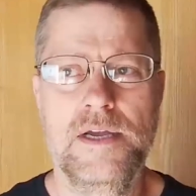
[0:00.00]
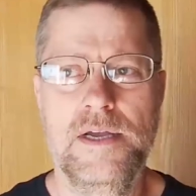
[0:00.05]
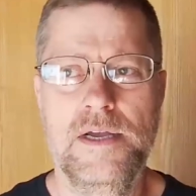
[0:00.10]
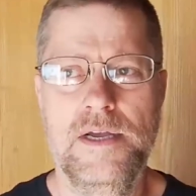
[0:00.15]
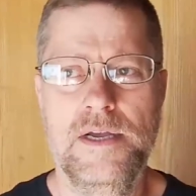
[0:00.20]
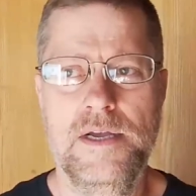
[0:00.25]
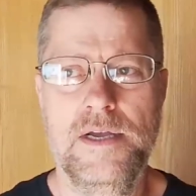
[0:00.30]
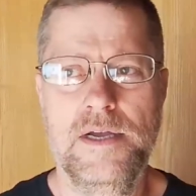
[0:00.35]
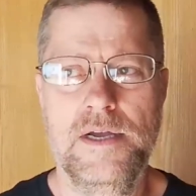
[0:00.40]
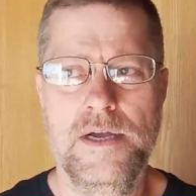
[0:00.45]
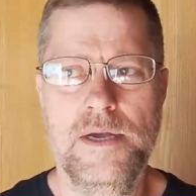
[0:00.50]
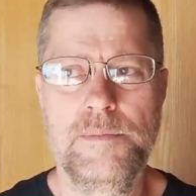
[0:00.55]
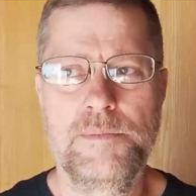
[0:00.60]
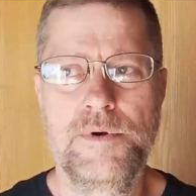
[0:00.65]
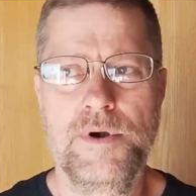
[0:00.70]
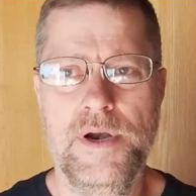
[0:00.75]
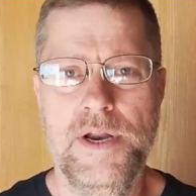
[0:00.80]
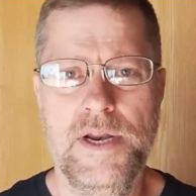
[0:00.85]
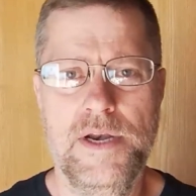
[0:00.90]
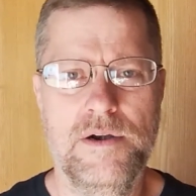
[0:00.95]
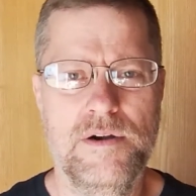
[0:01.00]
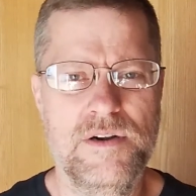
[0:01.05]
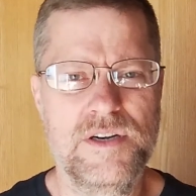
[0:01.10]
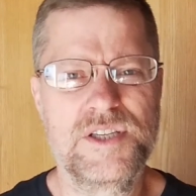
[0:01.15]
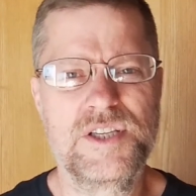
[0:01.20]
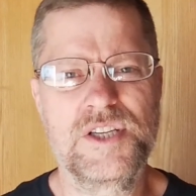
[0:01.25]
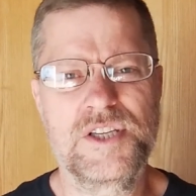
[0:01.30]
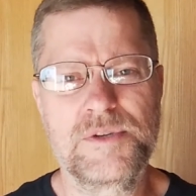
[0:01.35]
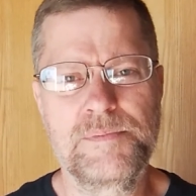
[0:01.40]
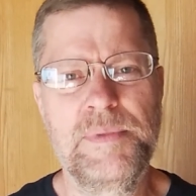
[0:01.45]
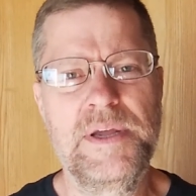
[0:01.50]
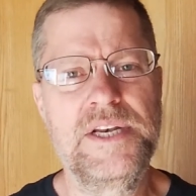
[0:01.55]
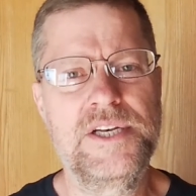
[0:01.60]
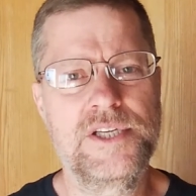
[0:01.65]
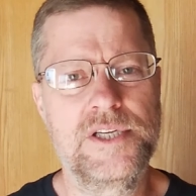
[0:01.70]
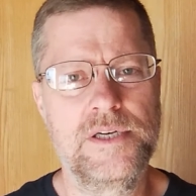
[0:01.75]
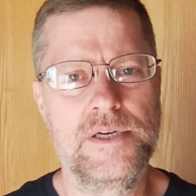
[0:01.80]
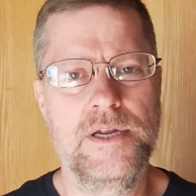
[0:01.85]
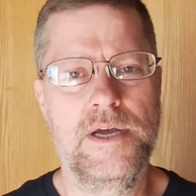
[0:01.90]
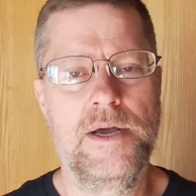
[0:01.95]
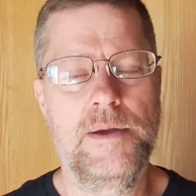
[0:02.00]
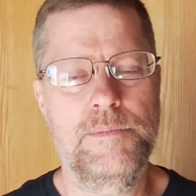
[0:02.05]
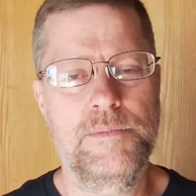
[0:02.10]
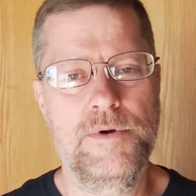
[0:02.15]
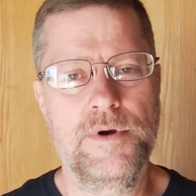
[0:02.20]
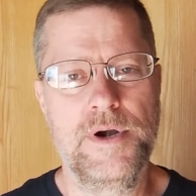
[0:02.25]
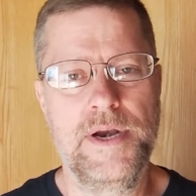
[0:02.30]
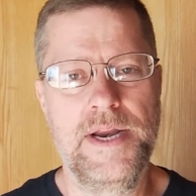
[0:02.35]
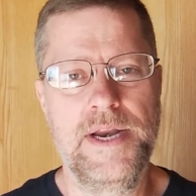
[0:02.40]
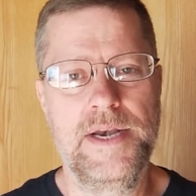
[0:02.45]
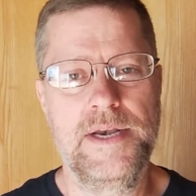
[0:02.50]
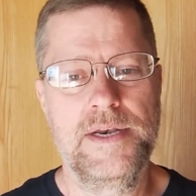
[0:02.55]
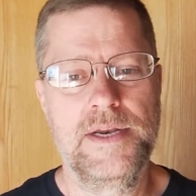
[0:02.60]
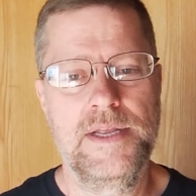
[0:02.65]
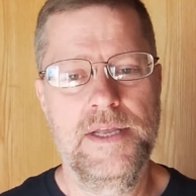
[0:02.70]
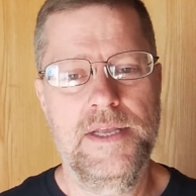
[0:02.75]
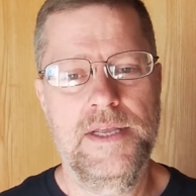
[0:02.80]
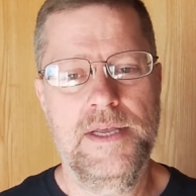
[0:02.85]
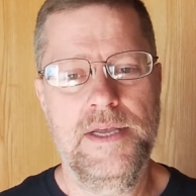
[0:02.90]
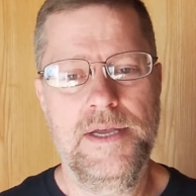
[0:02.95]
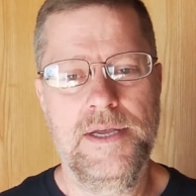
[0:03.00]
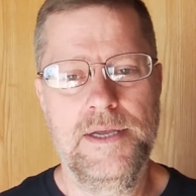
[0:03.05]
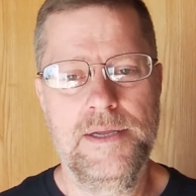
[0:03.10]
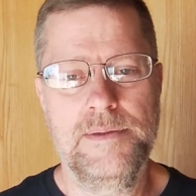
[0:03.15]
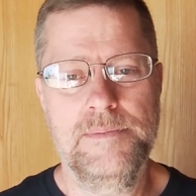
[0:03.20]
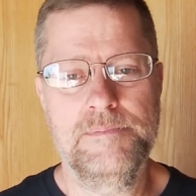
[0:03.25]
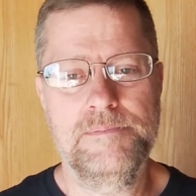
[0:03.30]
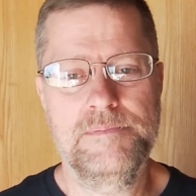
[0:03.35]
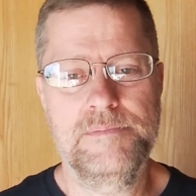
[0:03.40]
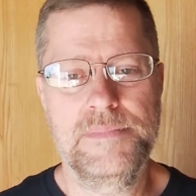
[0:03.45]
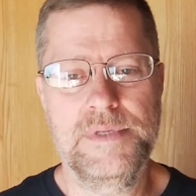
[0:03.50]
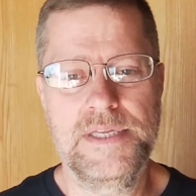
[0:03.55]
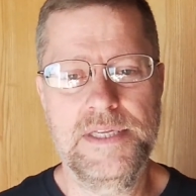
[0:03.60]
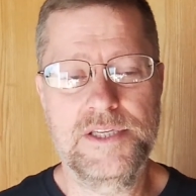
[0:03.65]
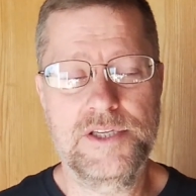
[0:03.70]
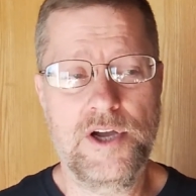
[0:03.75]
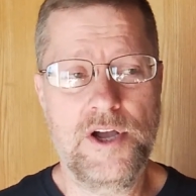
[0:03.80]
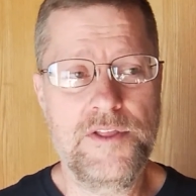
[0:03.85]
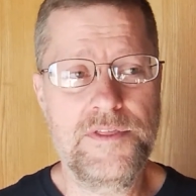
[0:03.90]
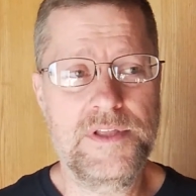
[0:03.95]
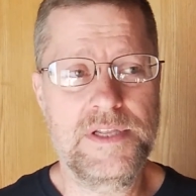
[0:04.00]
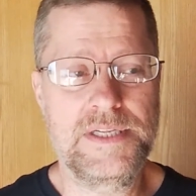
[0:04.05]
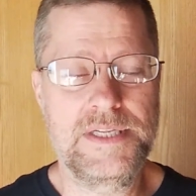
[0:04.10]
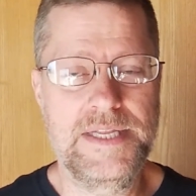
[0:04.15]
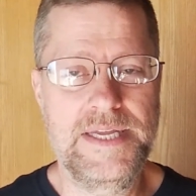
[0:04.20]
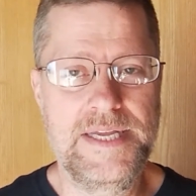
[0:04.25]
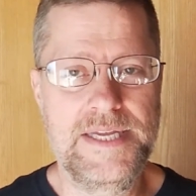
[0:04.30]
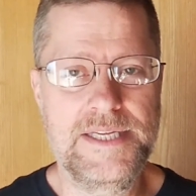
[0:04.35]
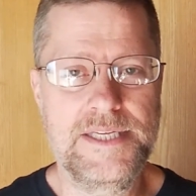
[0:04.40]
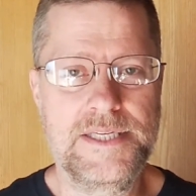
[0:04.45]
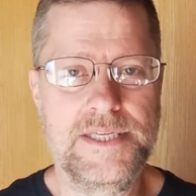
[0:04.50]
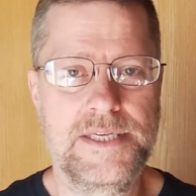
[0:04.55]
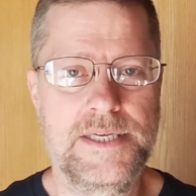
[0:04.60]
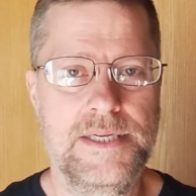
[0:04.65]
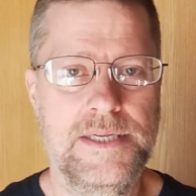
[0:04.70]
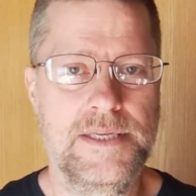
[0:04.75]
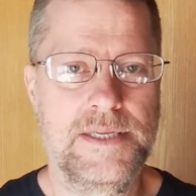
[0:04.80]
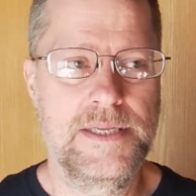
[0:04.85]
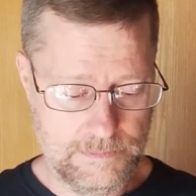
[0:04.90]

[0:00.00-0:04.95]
upgrade or a suspension upgrade is on the list.